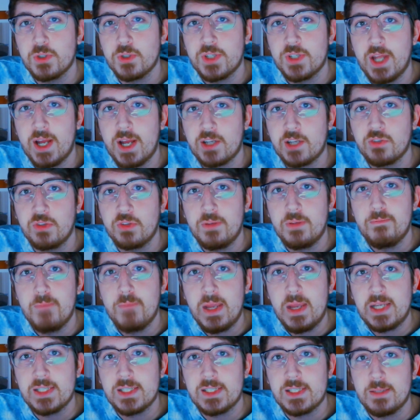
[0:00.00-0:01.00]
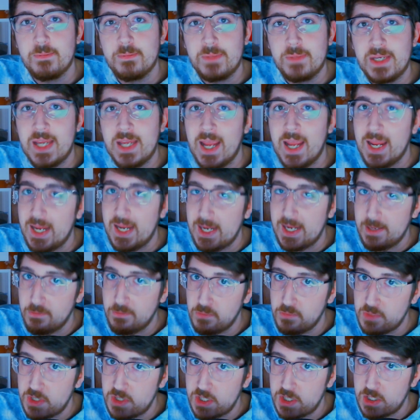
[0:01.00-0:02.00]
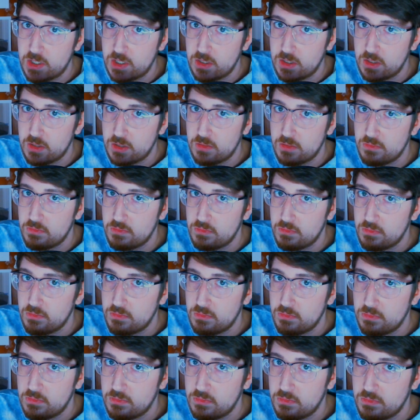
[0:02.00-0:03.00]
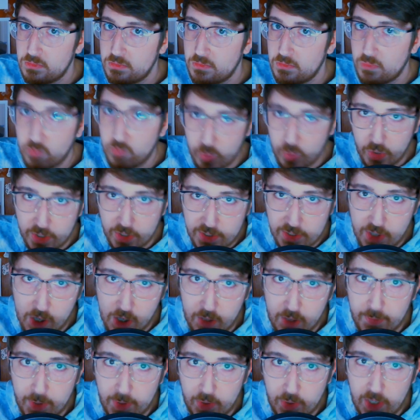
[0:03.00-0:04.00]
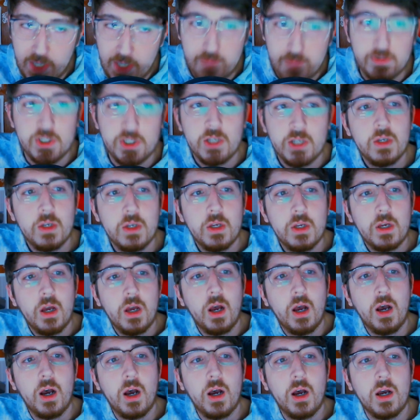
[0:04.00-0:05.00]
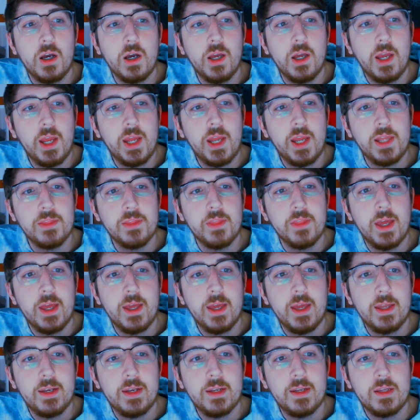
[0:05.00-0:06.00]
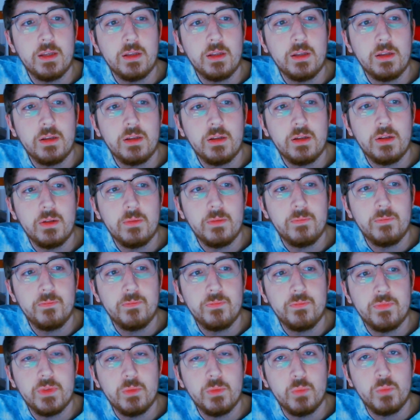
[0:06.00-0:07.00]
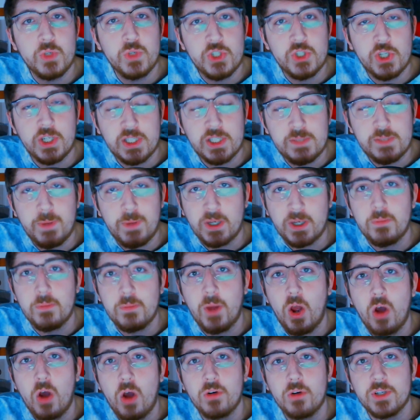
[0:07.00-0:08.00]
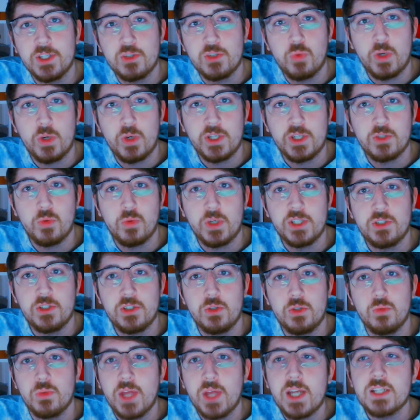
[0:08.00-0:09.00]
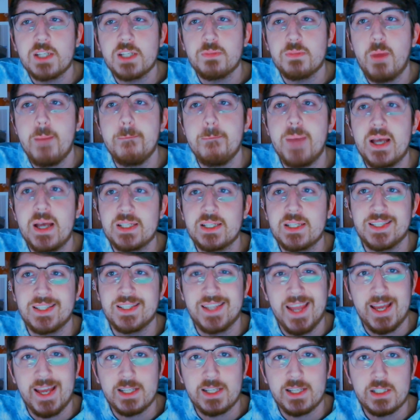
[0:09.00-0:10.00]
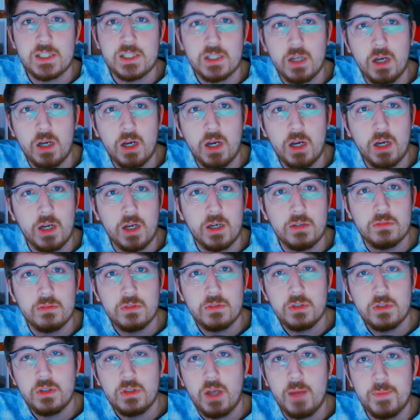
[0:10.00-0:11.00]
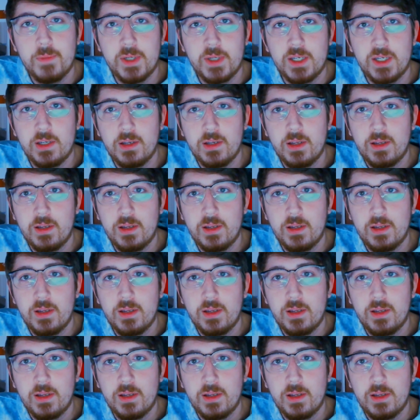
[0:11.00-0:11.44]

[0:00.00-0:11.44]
to actually make some games. We're going to talk about games. And then we should expect it by holiday 2022. That is my best guess. I mean,